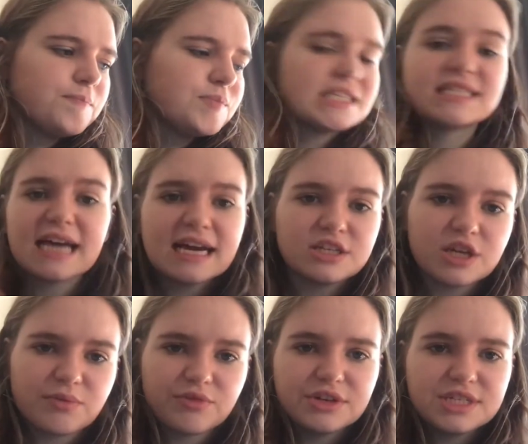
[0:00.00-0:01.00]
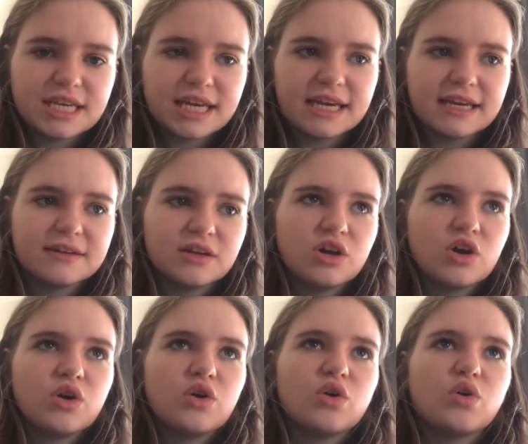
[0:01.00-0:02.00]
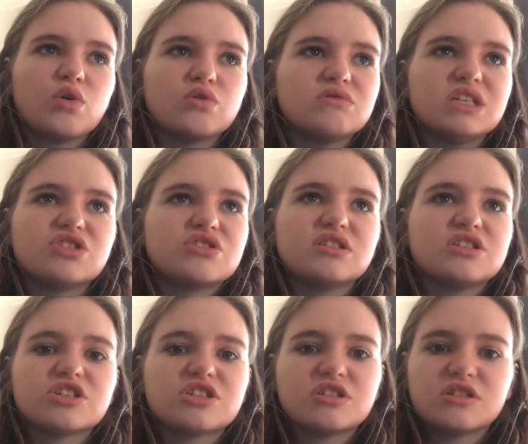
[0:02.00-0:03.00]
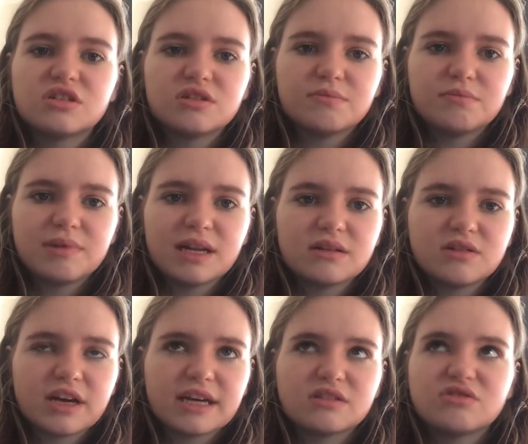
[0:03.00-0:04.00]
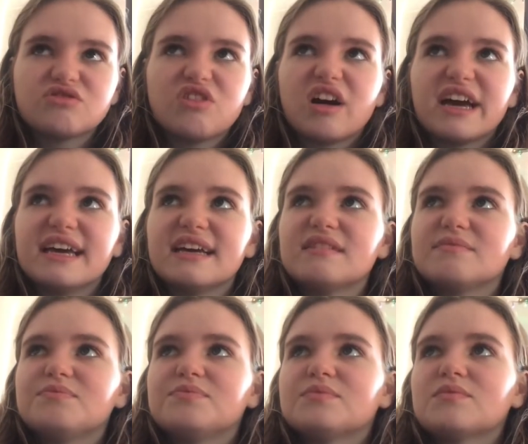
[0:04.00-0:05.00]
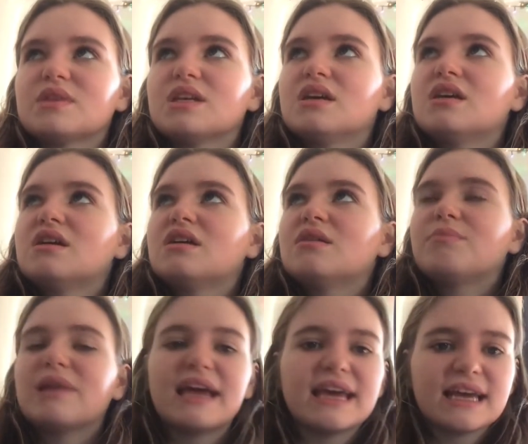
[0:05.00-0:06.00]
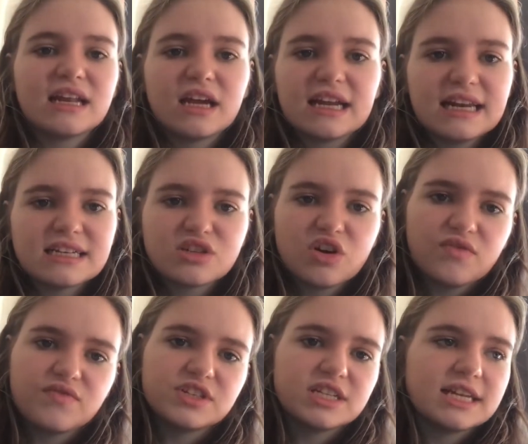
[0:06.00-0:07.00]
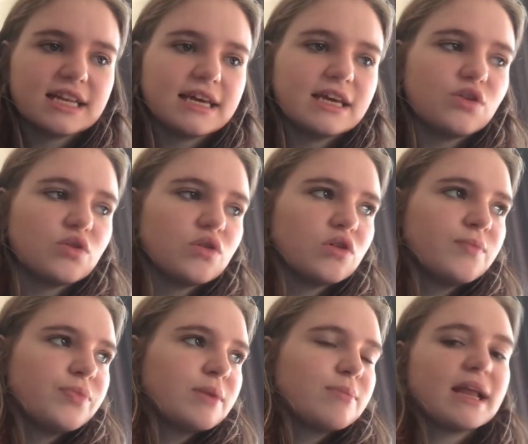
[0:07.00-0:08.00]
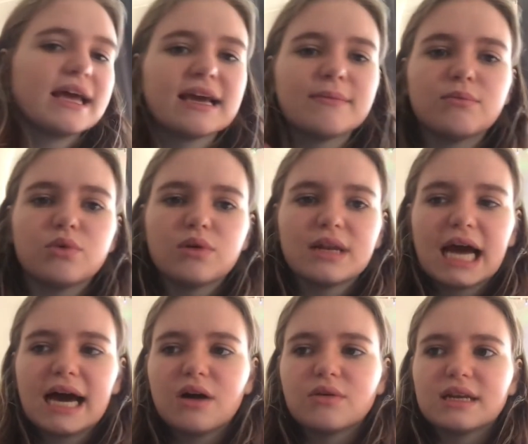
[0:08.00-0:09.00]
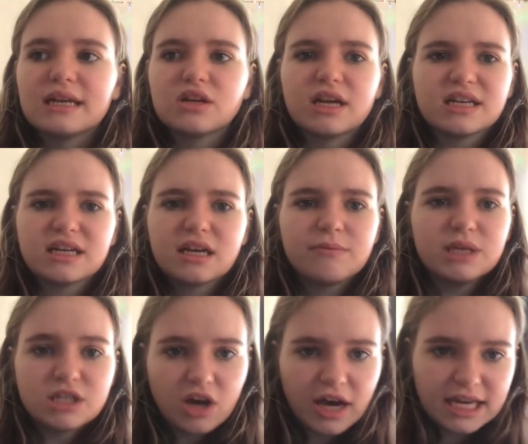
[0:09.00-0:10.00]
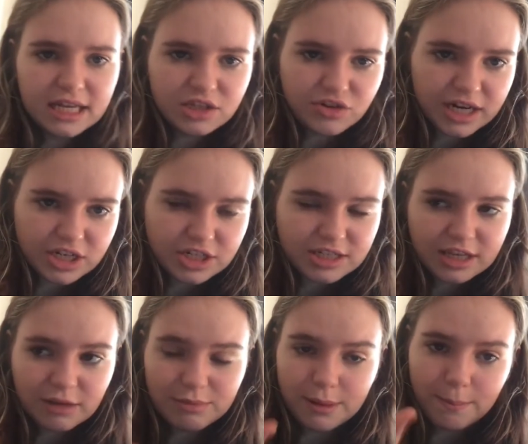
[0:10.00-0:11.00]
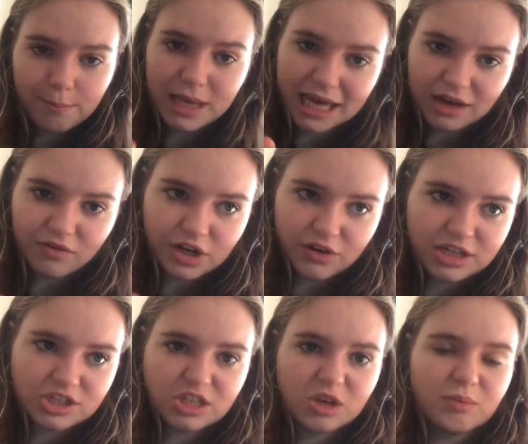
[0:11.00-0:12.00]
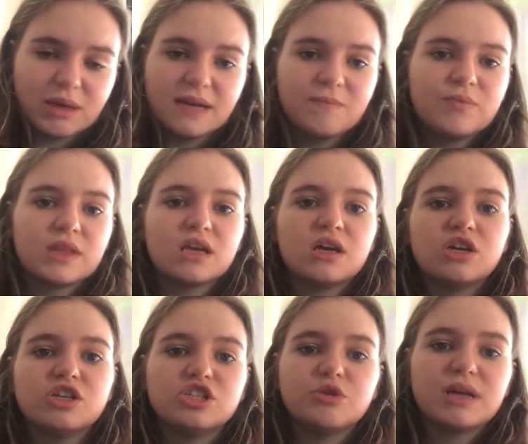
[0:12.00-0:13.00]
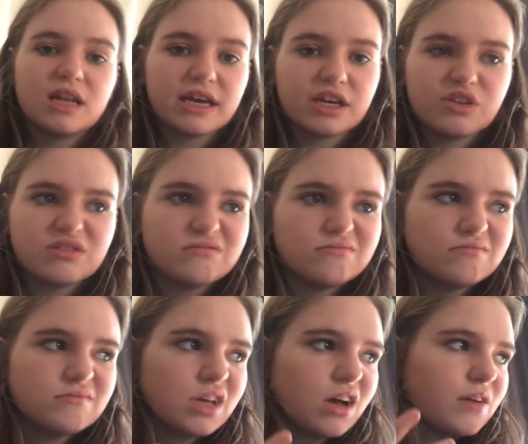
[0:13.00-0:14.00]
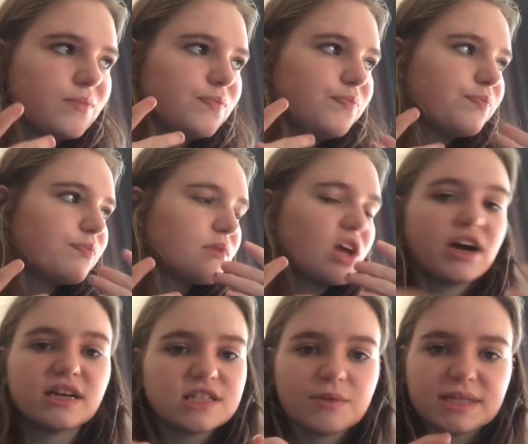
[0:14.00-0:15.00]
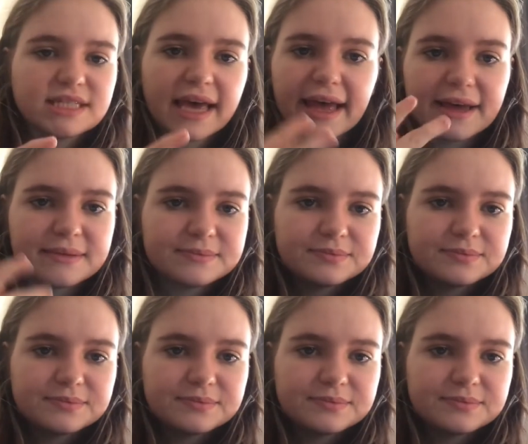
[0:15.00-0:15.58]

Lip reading: stand-up routine, or literally just to try it, playing it like less confidently or playing it more loudly. Like, it can be tiny directions, it can be big redirections, it can be do it like you're cutting someone's hair.